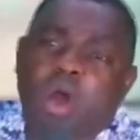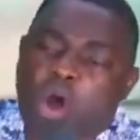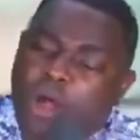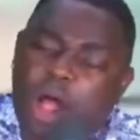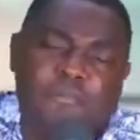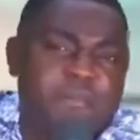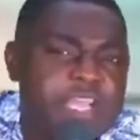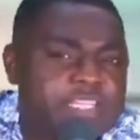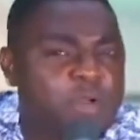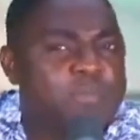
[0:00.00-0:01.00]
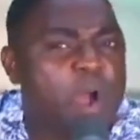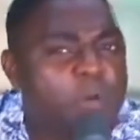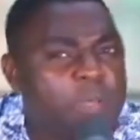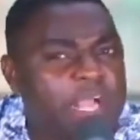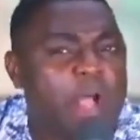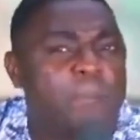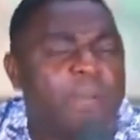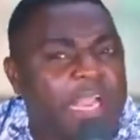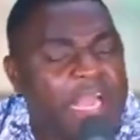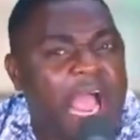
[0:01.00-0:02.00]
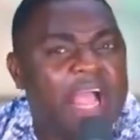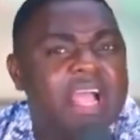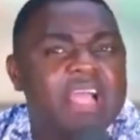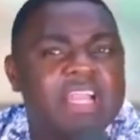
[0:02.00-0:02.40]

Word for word: or affiliated with Bawumia campaign now.